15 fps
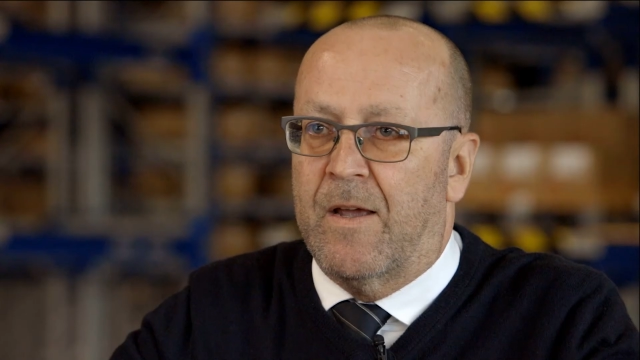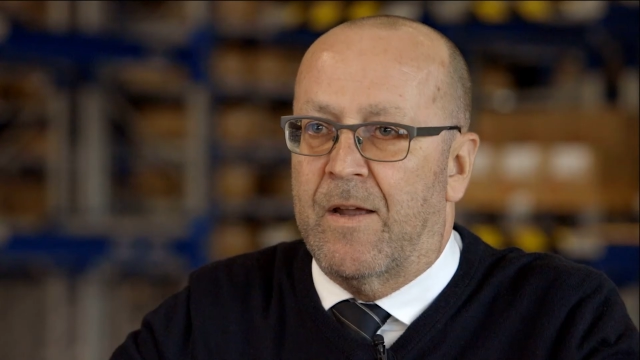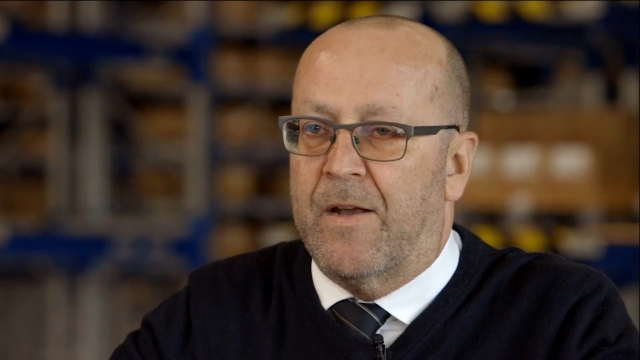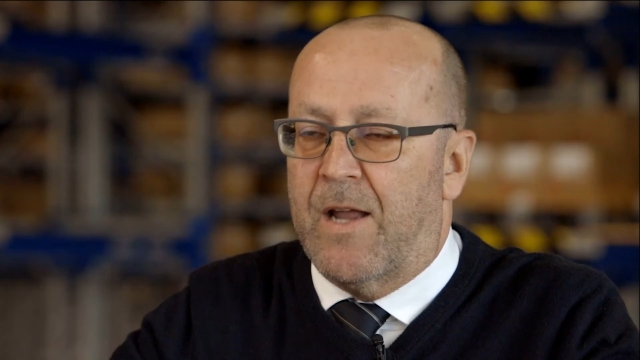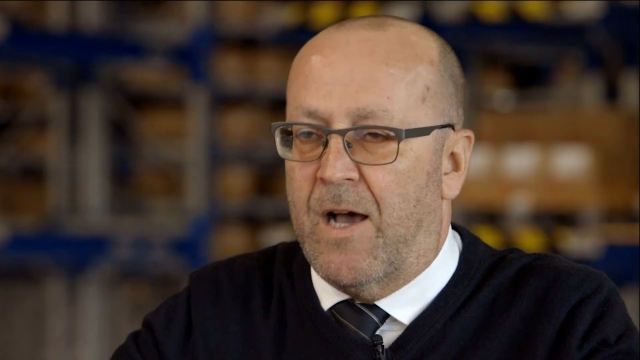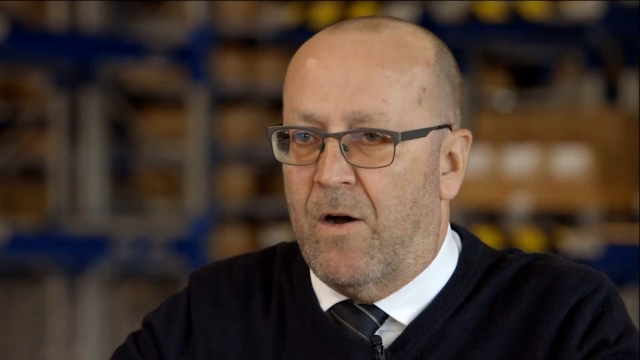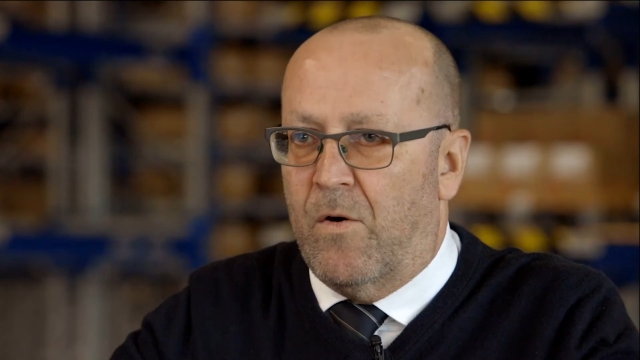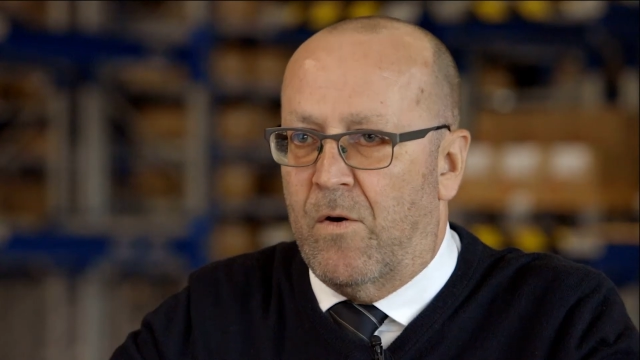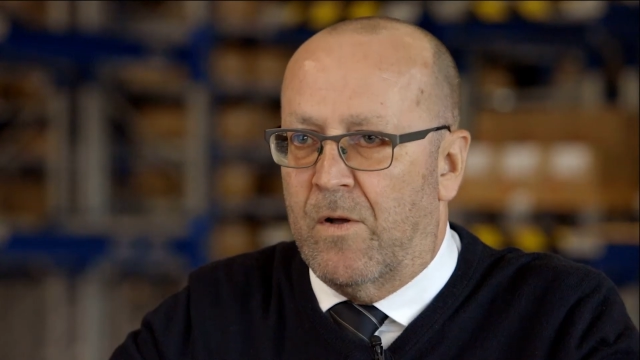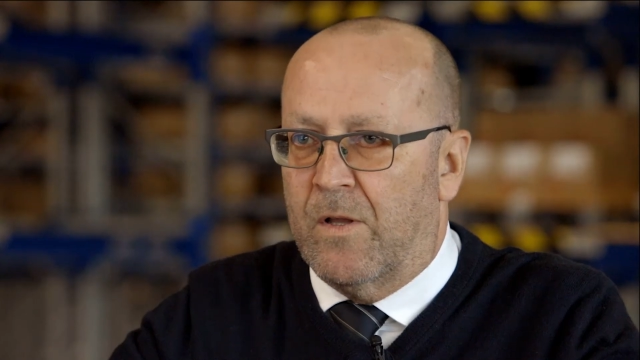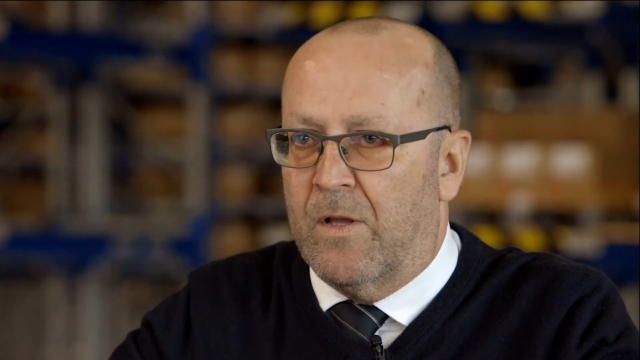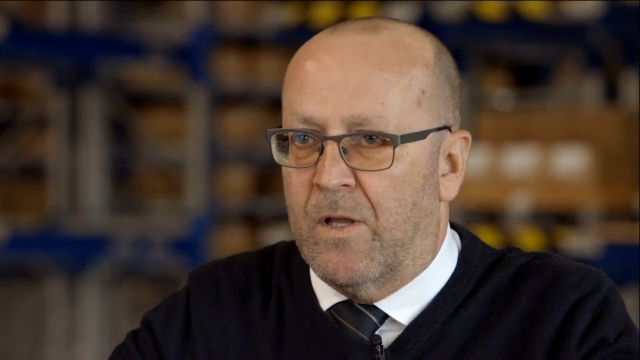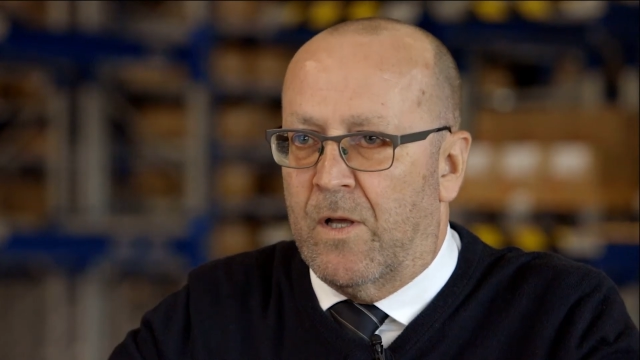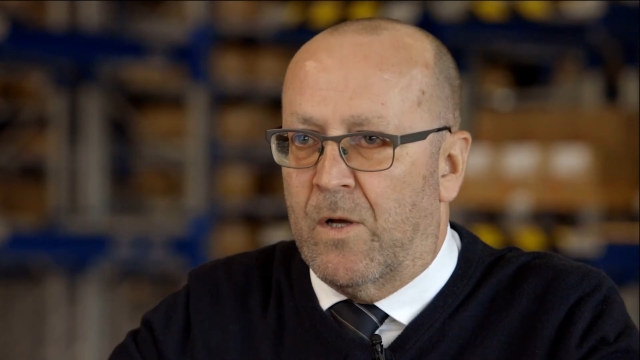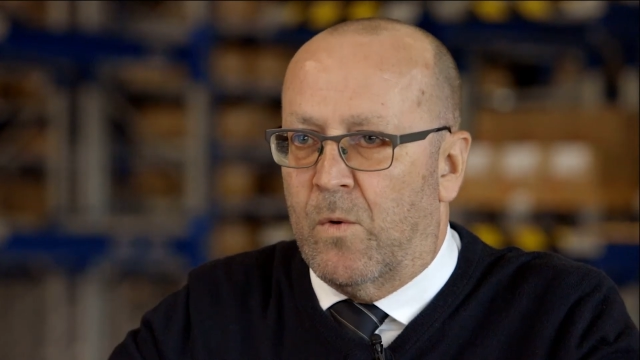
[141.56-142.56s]
Now,
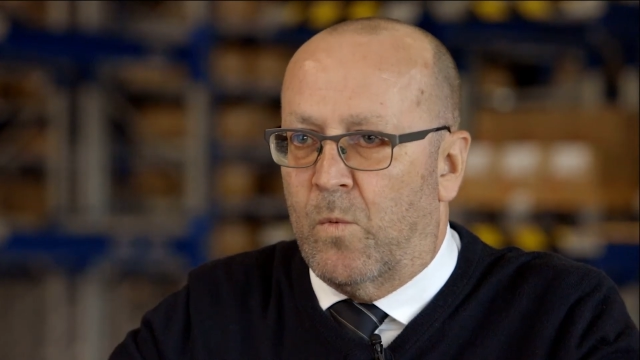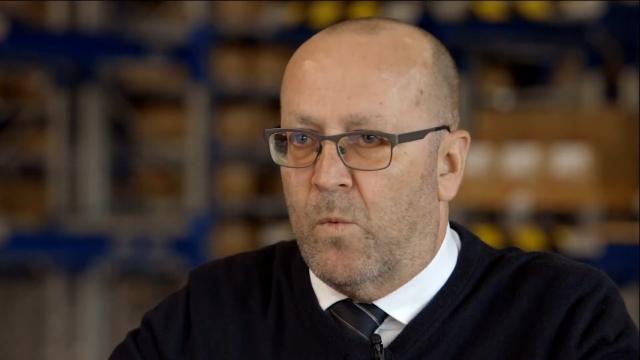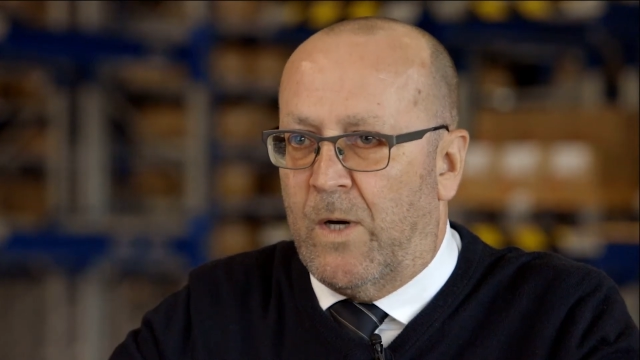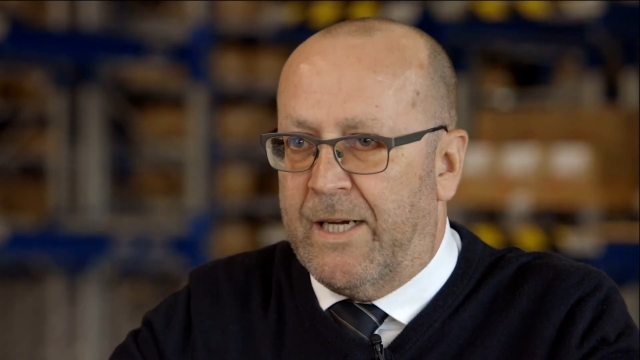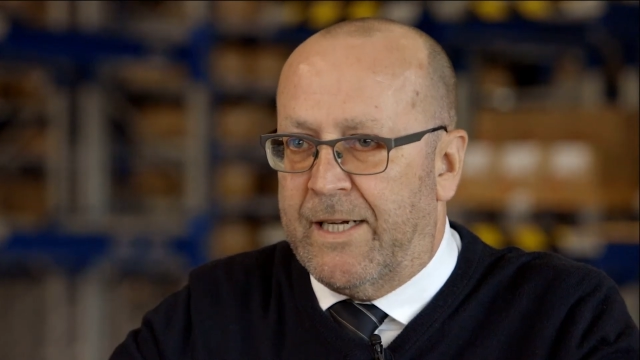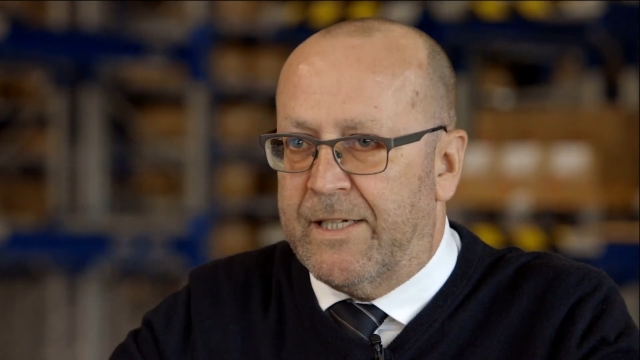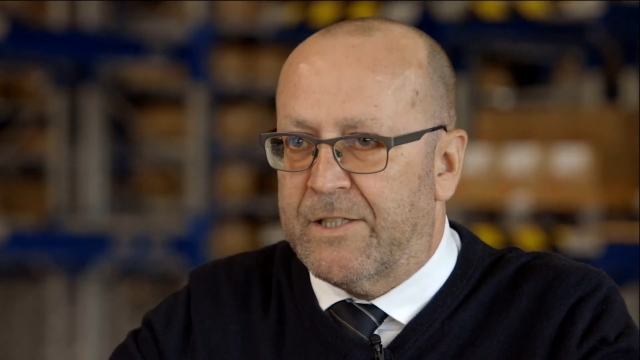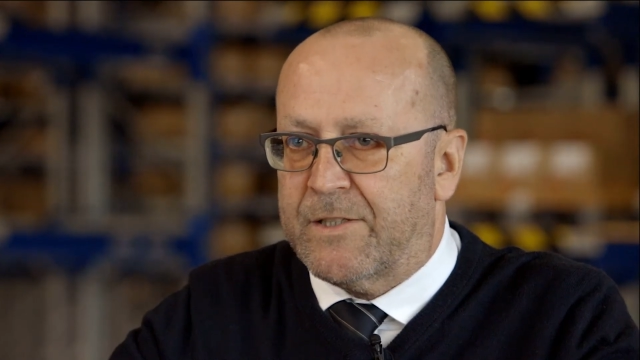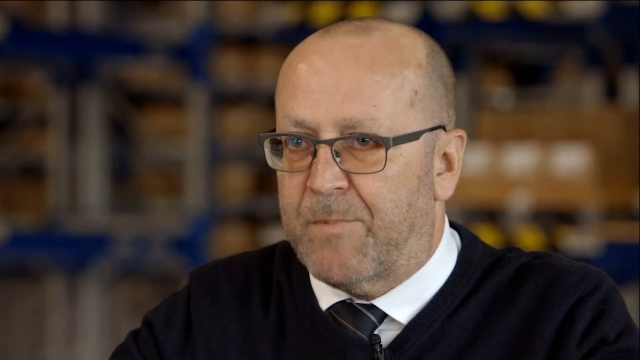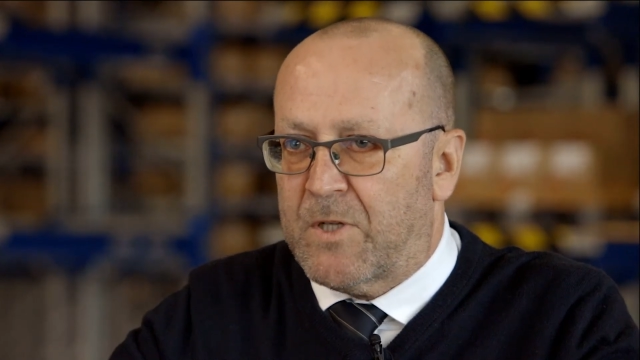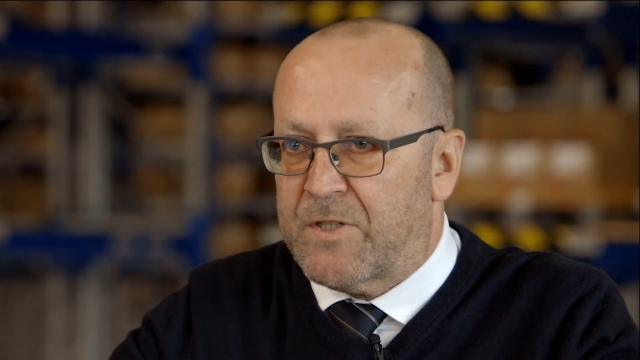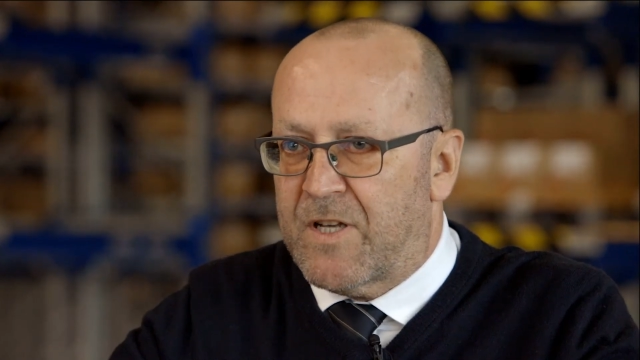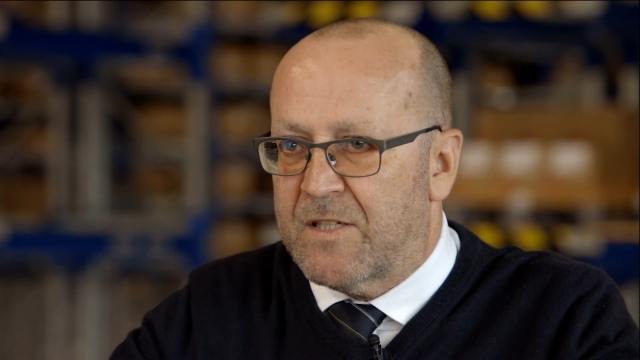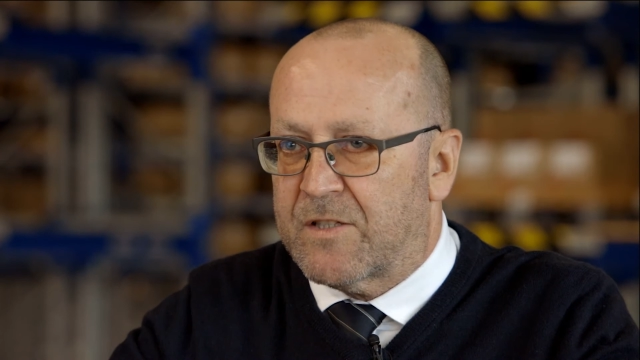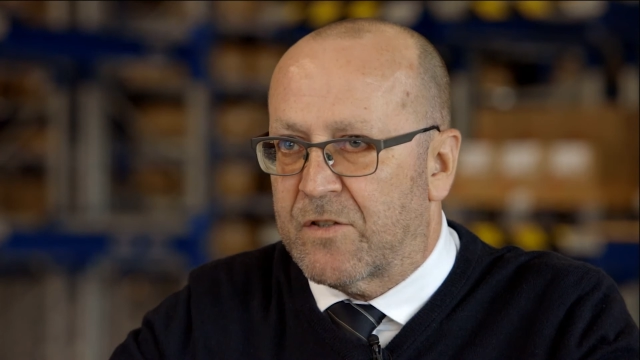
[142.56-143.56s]
why is
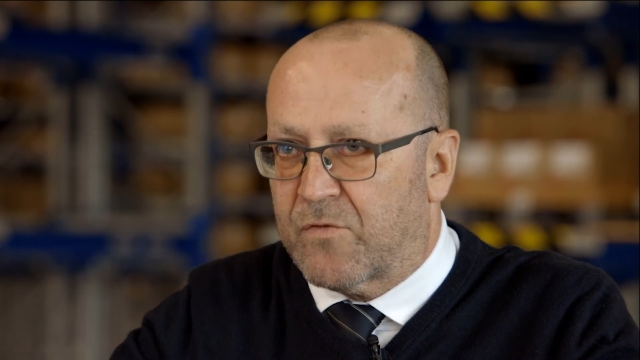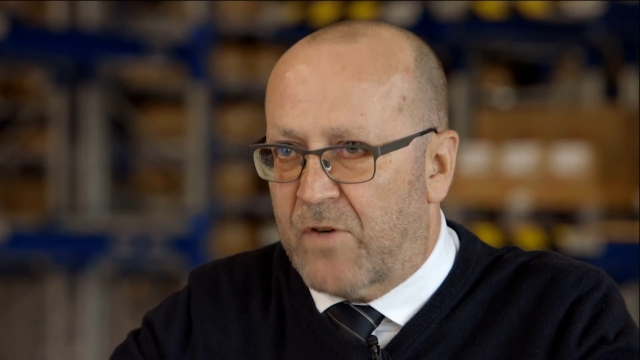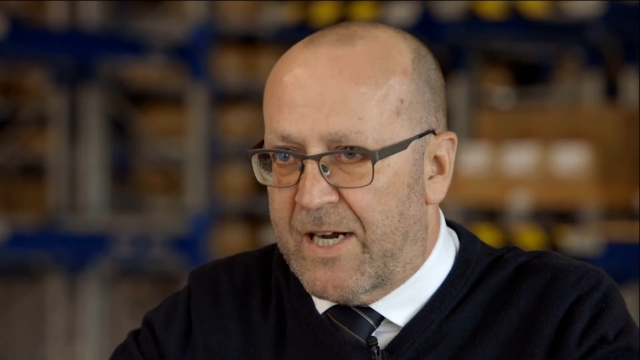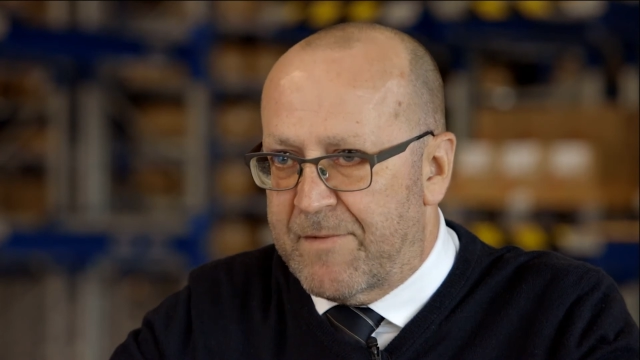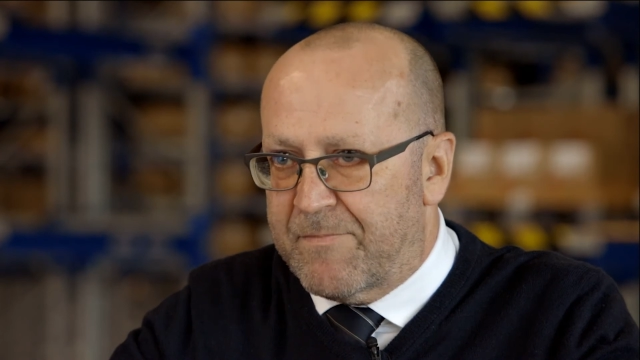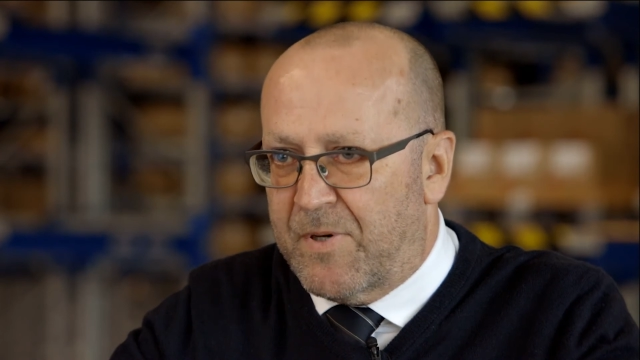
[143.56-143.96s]
Bossard the right